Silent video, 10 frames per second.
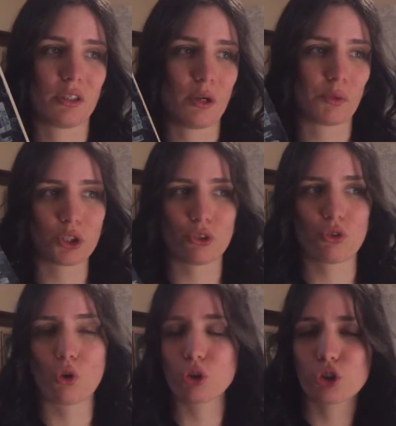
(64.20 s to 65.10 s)
I watch The
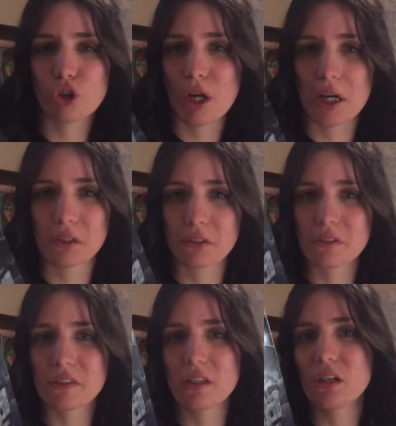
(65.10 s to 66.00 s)
Scorch
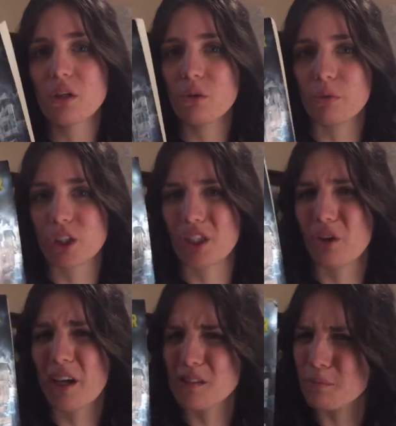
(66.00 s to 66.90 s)
Trials, which I
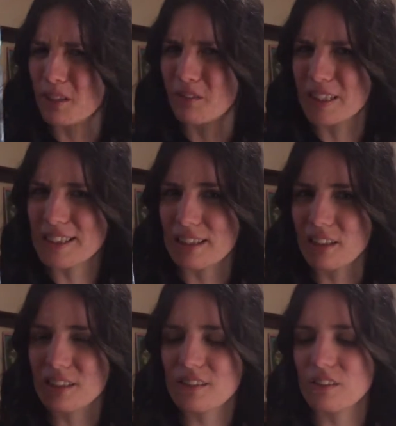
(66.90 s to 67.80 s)
know has a bit of this in
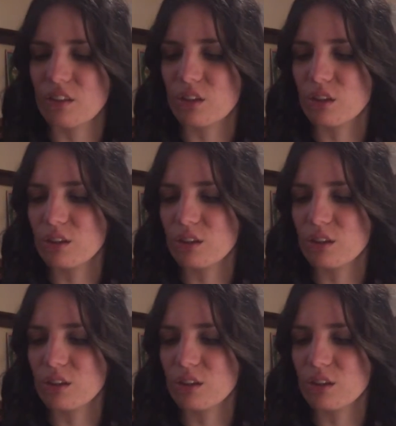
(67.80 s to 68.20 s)
it, so